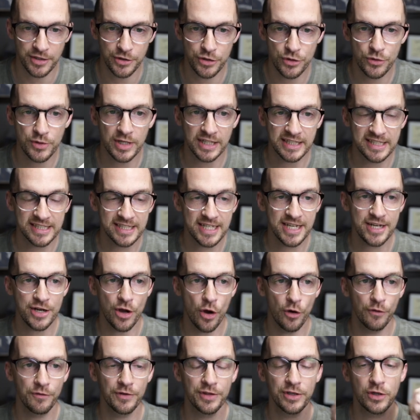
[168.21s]
So you can
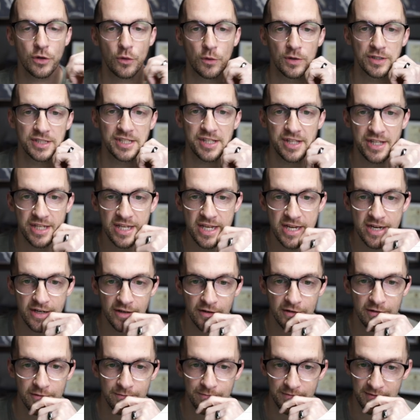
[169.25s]
see over the course of the
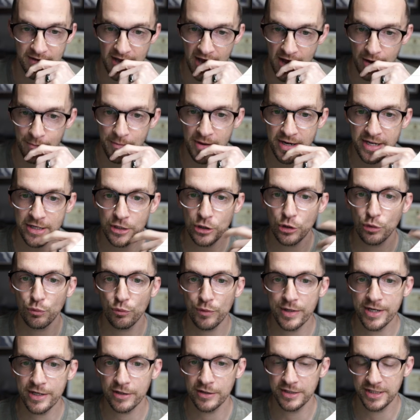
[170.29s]
year, how many
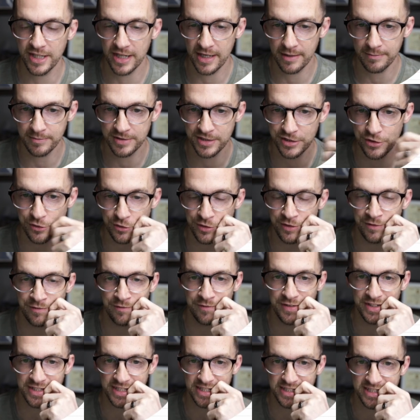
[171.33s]
career type
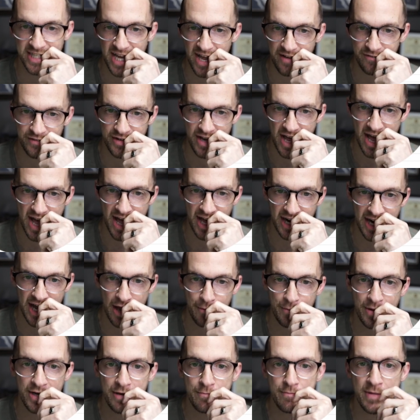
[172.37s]
student visits have you
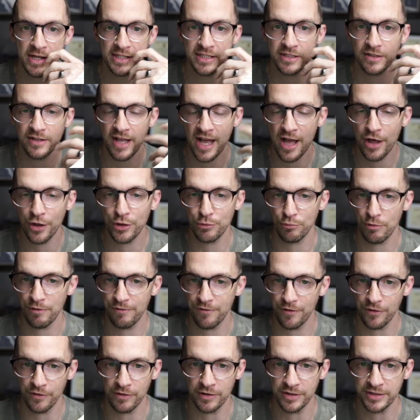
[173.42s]
had? How many mental health
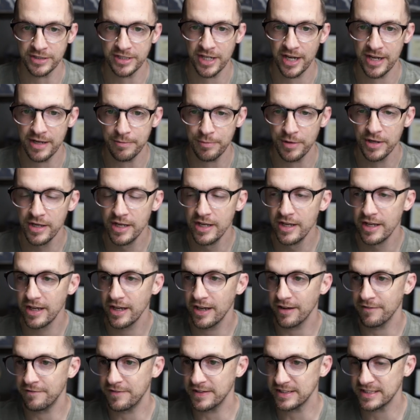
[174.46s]
referral type
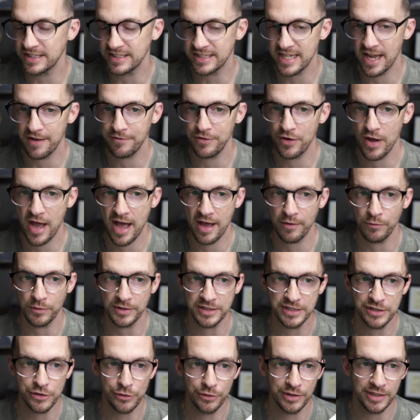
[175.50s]
visits have you
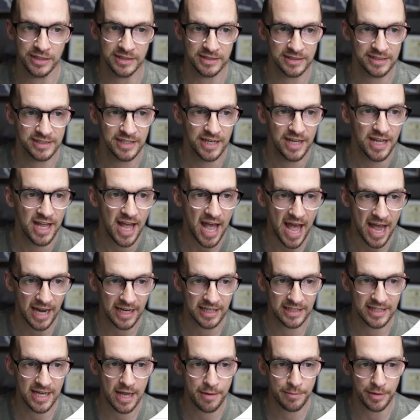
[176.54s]
had with students?
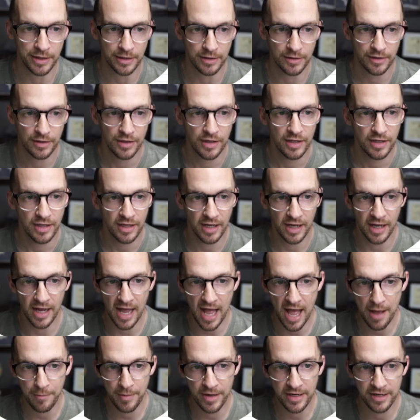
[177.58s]
Academic,
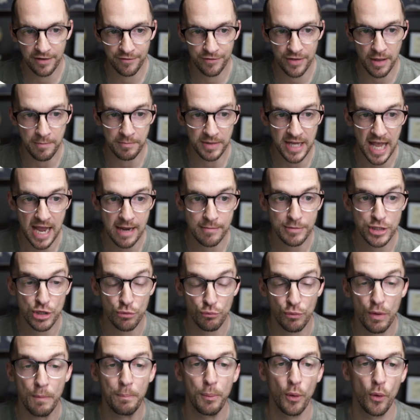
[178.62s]
how many of them came
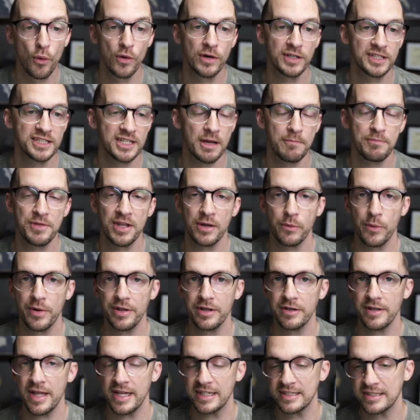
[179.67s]
to report something,
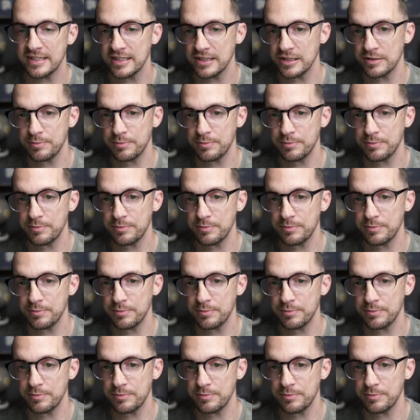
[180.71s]
whether that's